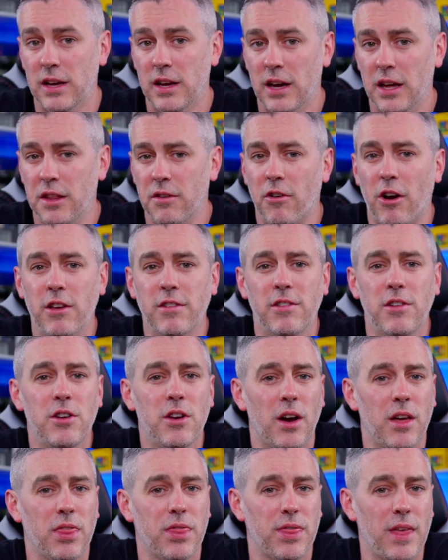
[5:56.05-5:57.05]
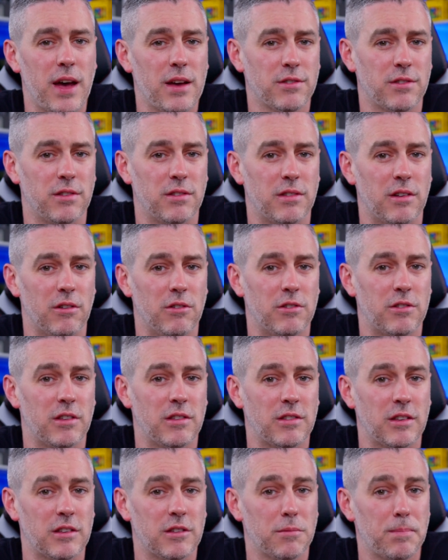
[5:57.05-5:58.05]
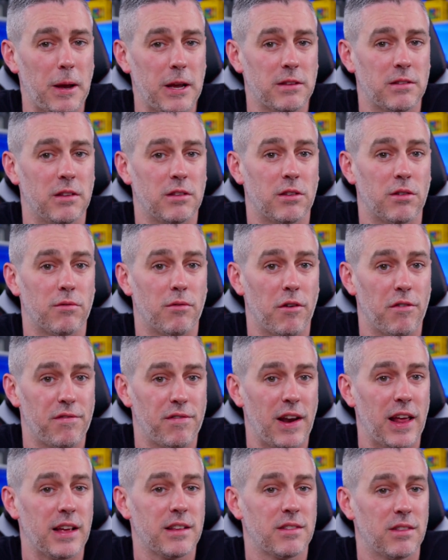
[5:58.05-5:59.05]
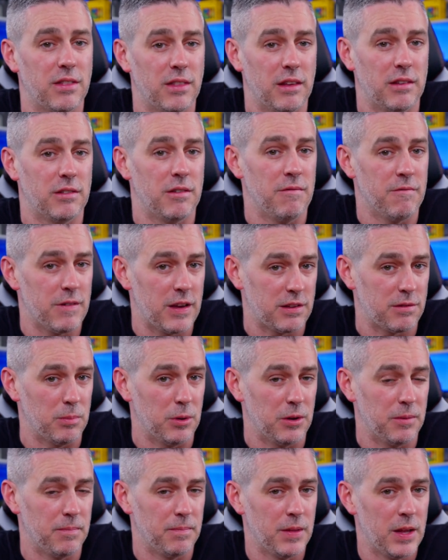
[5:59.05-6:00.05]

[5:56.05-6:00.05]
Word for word: and the Ryzen 9000 series is expected to reflect this investment.